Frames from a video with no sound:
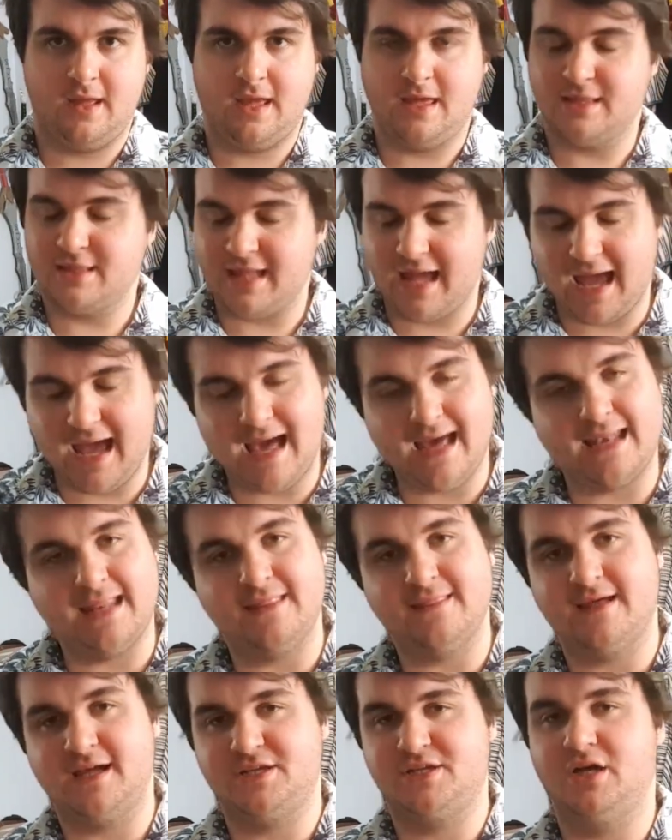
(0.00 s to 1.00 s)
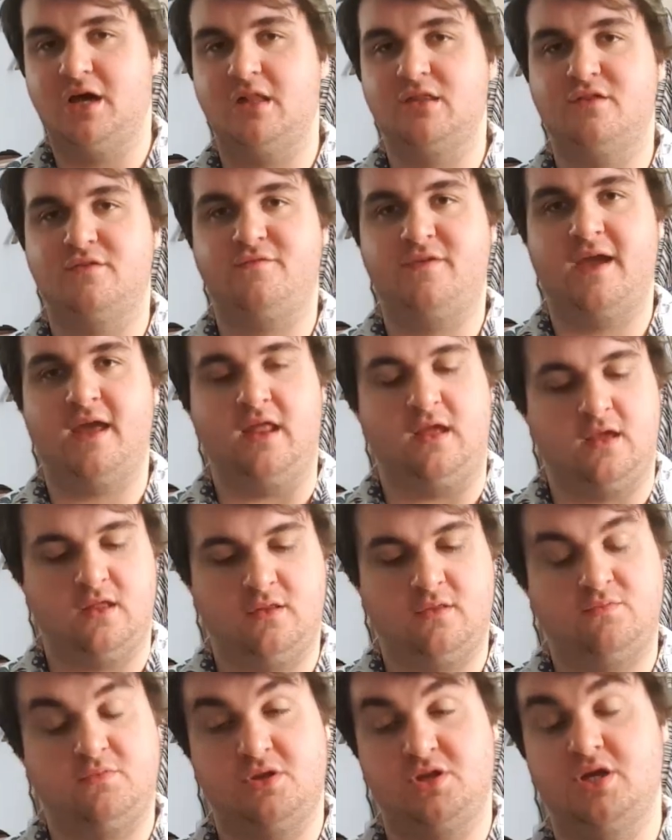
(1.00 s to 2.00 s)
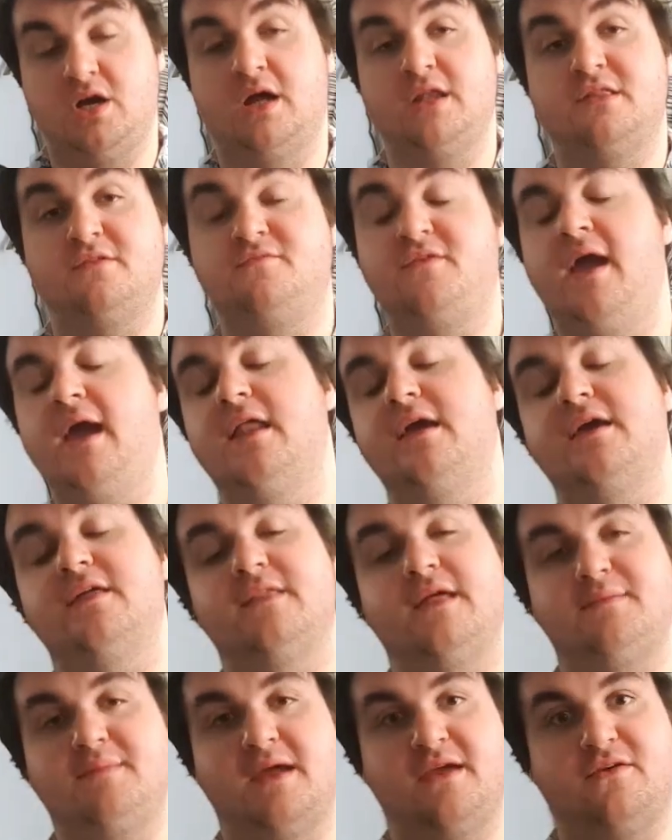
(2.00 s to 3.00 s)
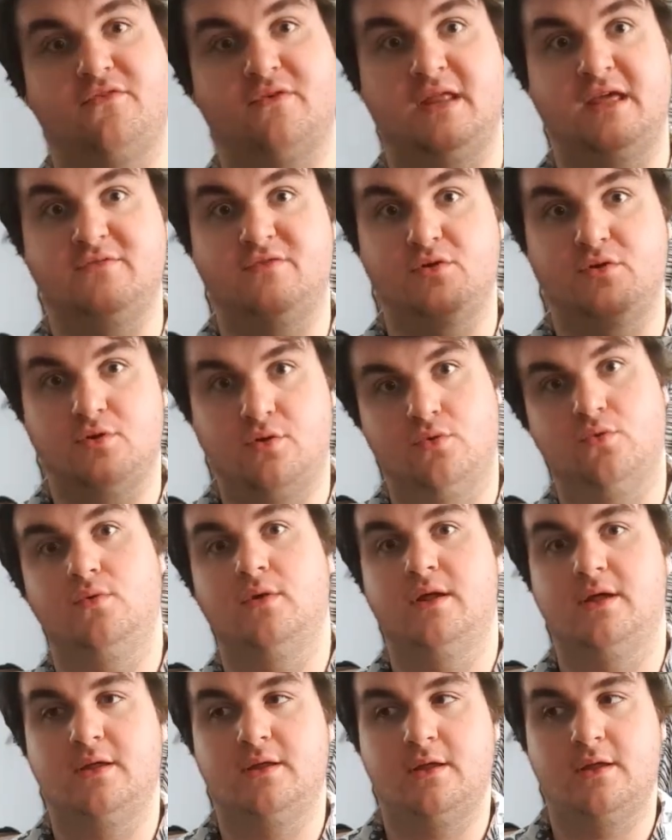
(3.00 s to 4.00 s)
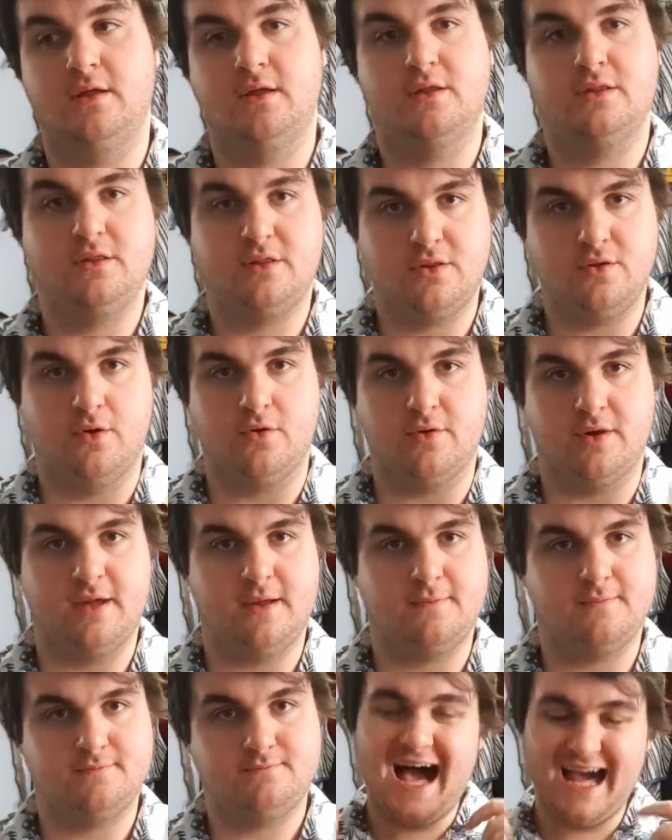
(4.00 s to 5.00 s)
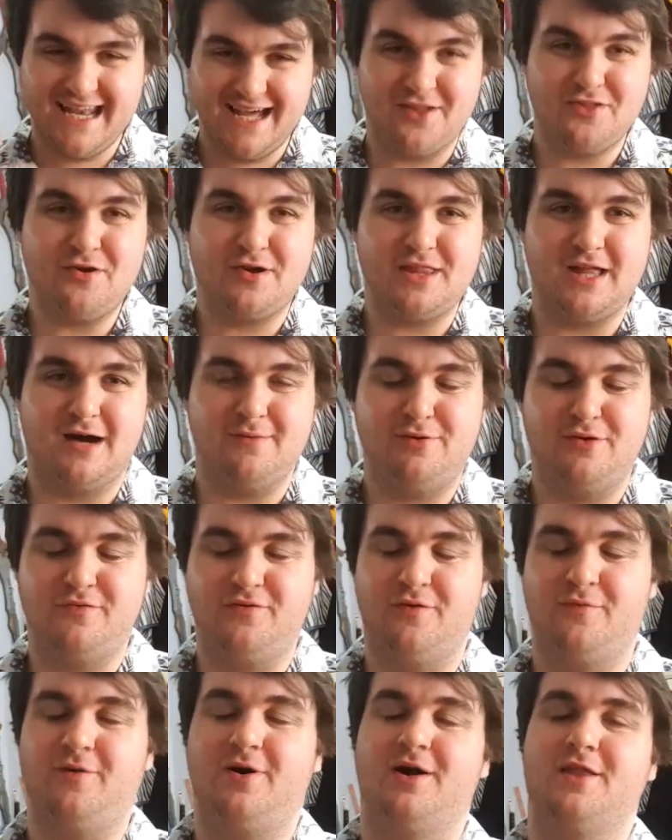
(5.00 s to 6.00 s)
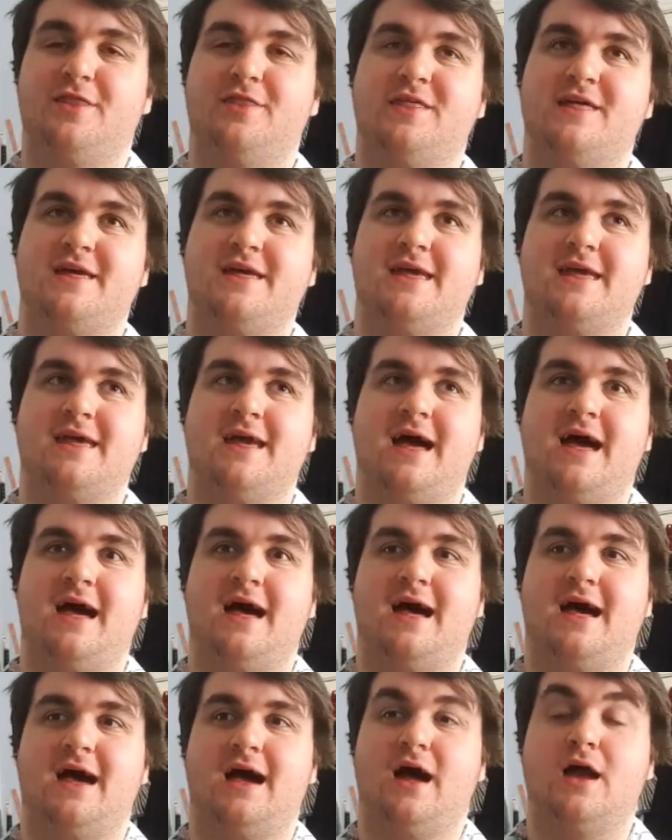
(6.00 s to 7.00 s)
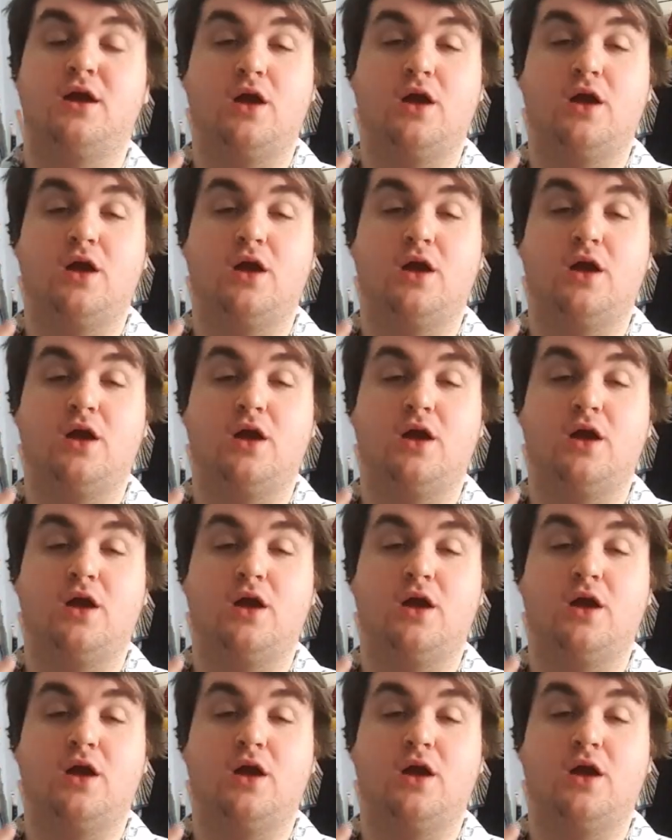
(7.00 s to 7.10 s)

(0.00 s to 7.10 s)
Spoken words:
is to add in that chance of failure, because the chance of failure can then make for an even cooler story. Another example for what a